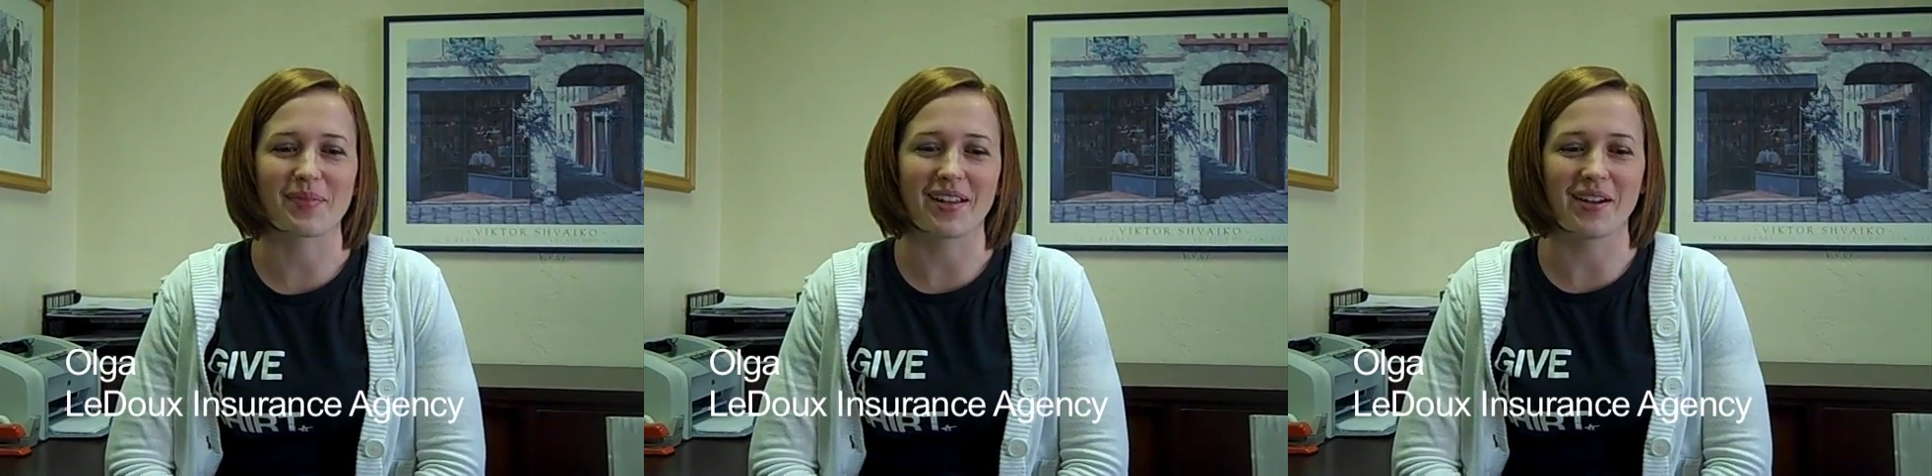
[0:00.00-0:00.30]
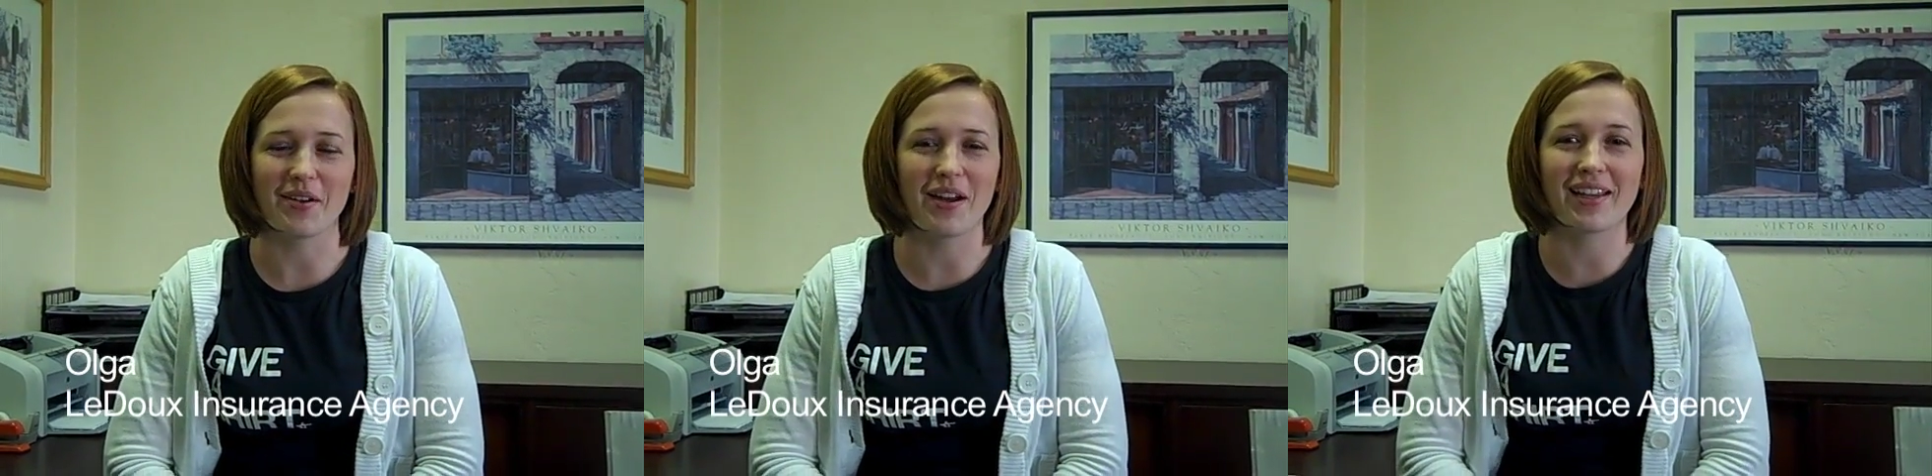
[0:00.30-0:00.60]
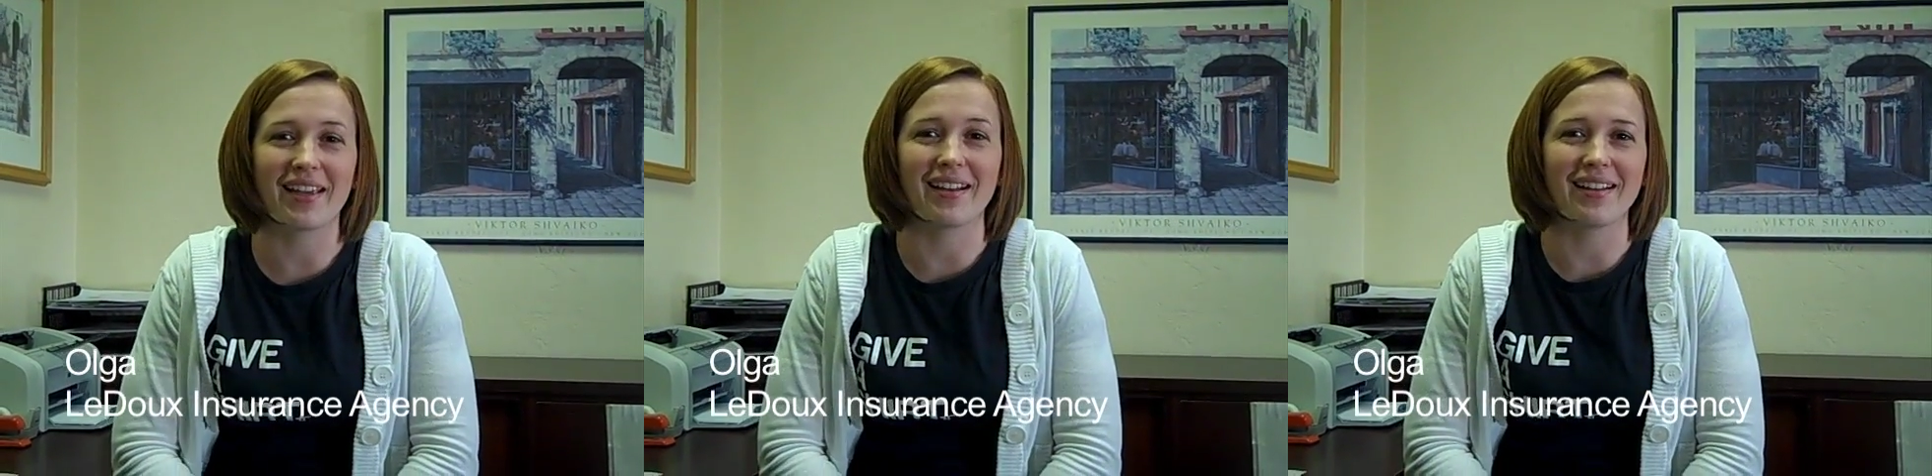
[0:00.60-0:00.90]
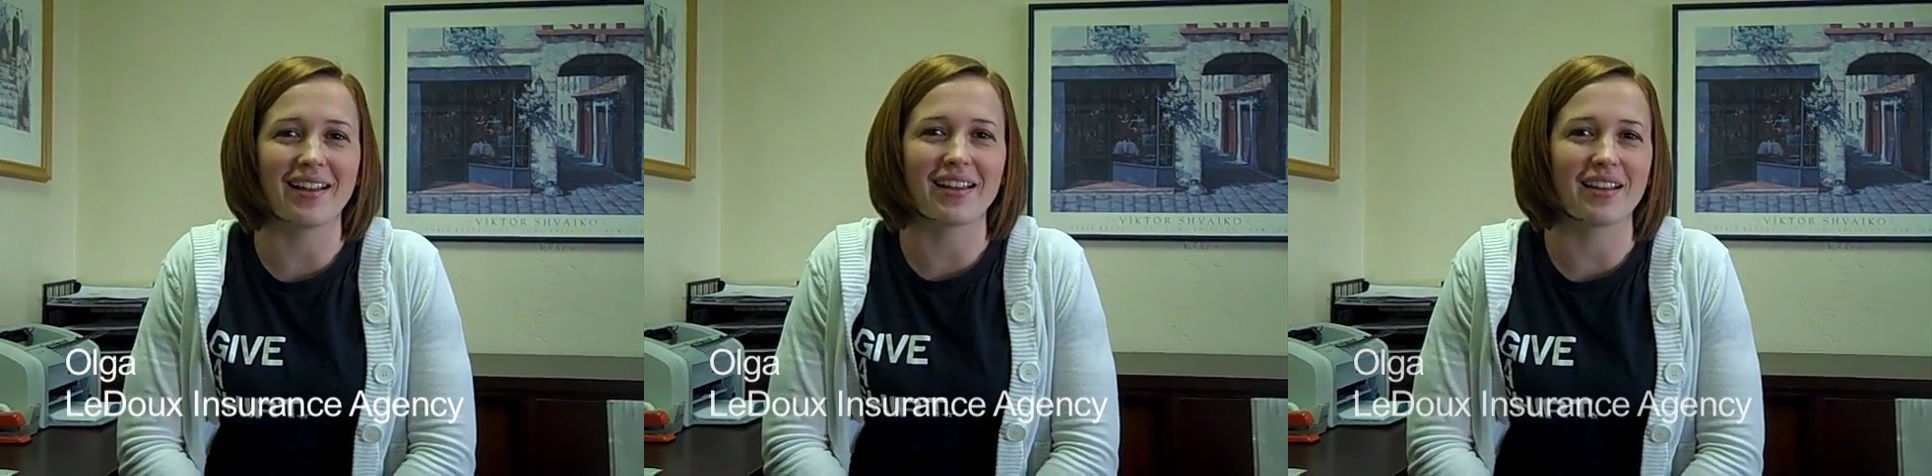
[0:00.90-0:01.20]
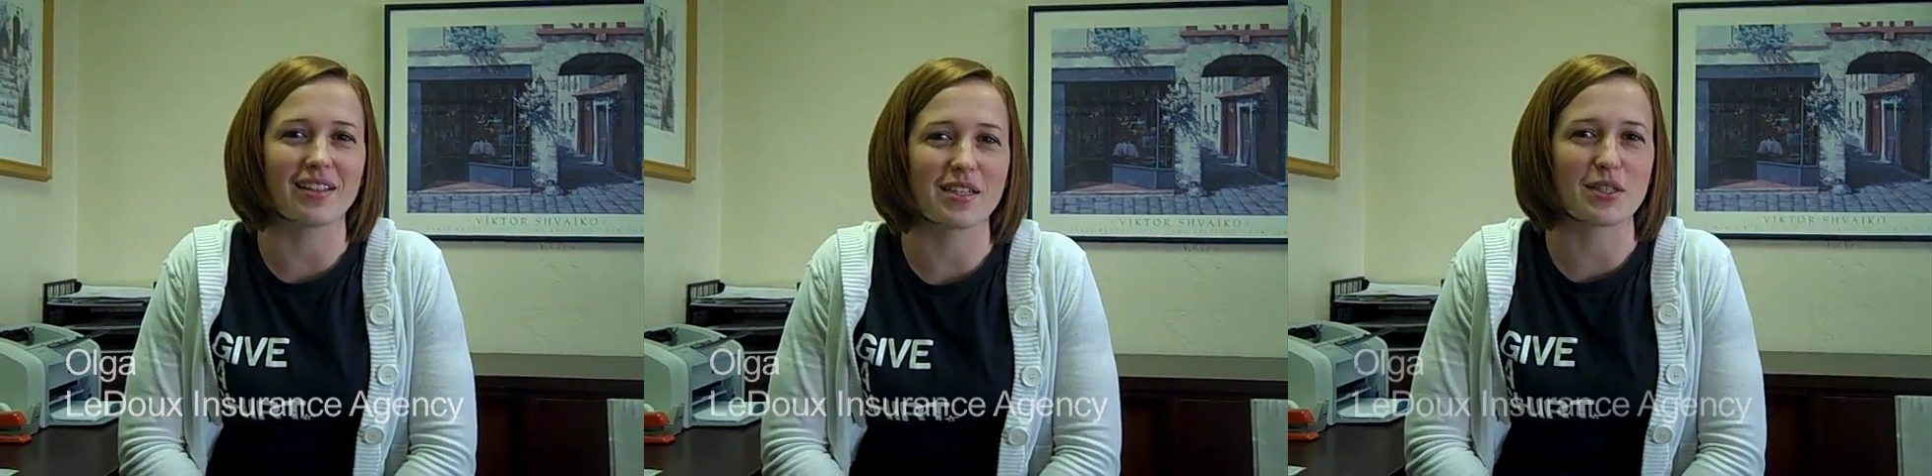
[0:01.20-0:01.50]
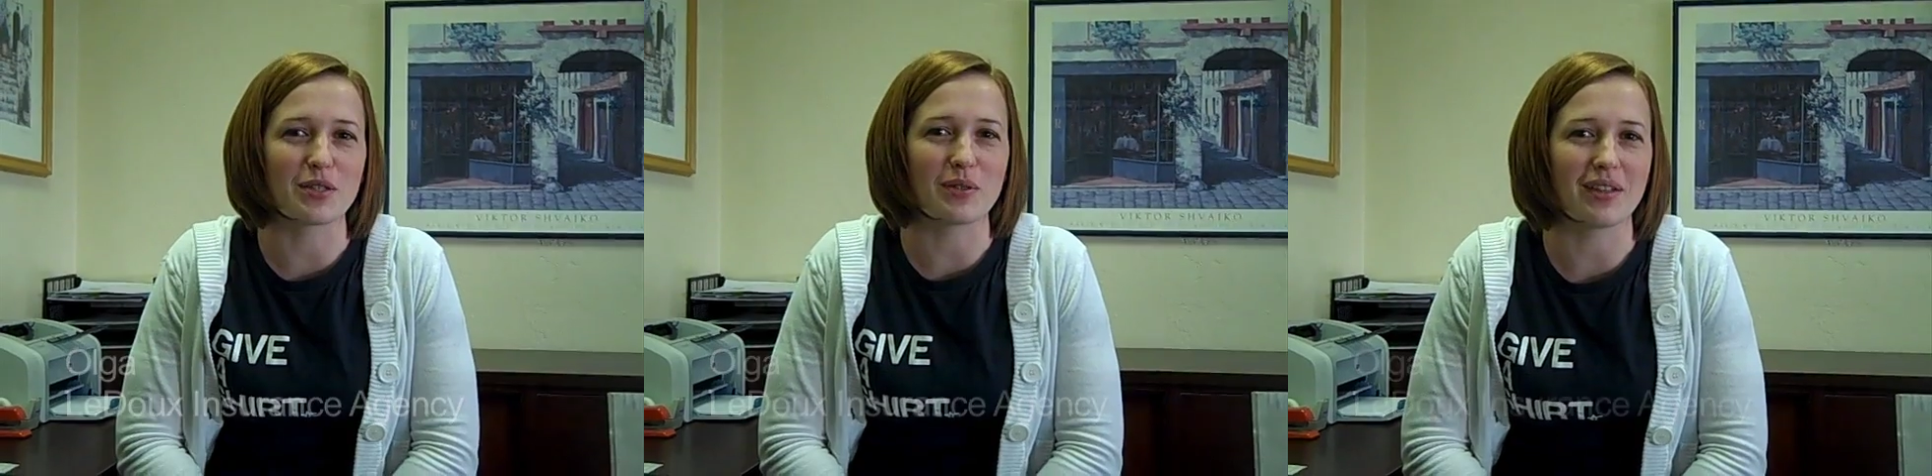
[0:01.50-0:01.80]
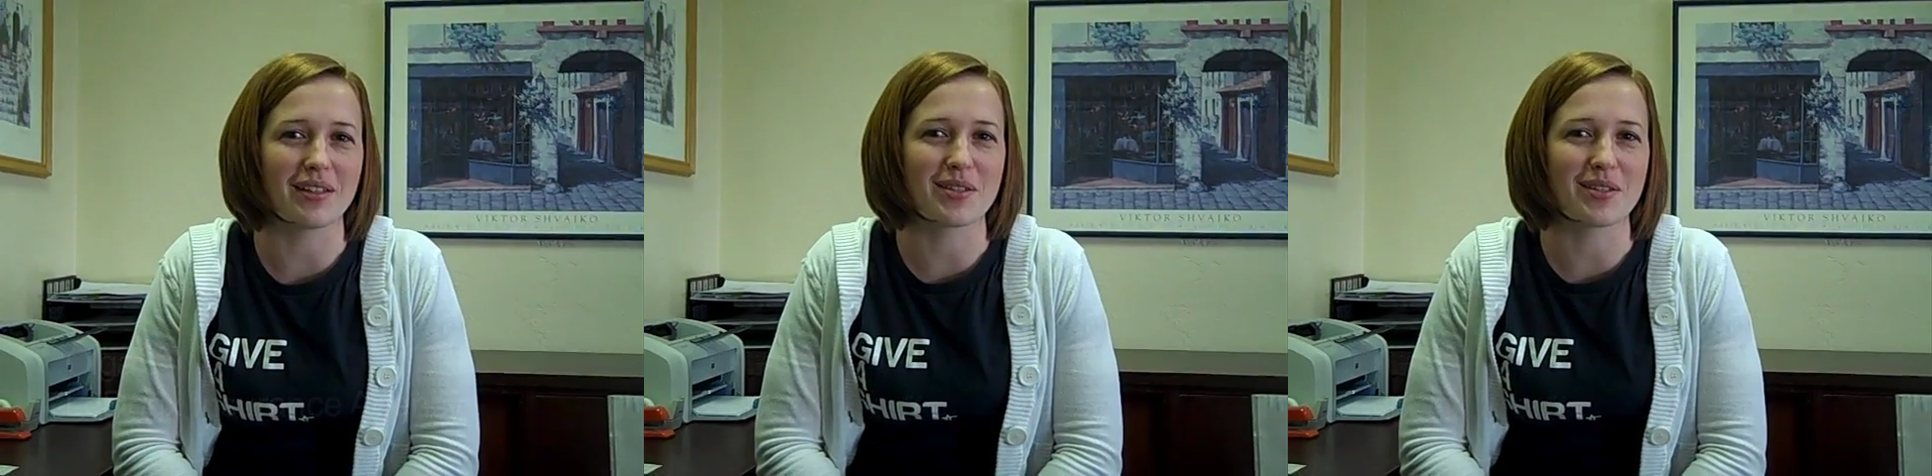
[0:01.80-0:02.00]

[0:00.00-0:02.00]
I don't know, I can't listen to that.